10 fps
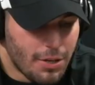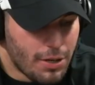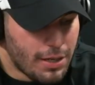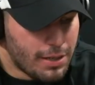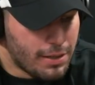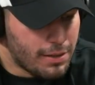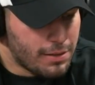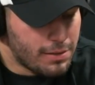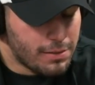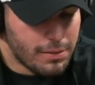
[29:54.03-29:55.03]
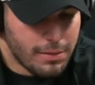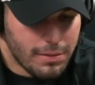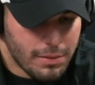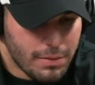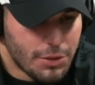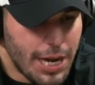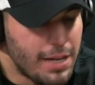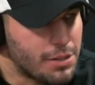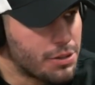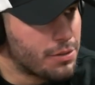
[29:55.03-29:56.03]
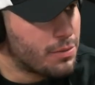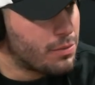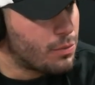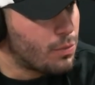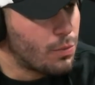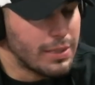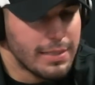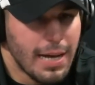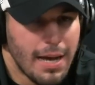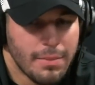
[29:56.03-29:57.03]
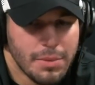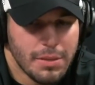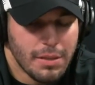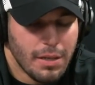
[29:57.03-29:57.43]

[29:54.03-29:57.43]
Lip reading: that you need to change with the times.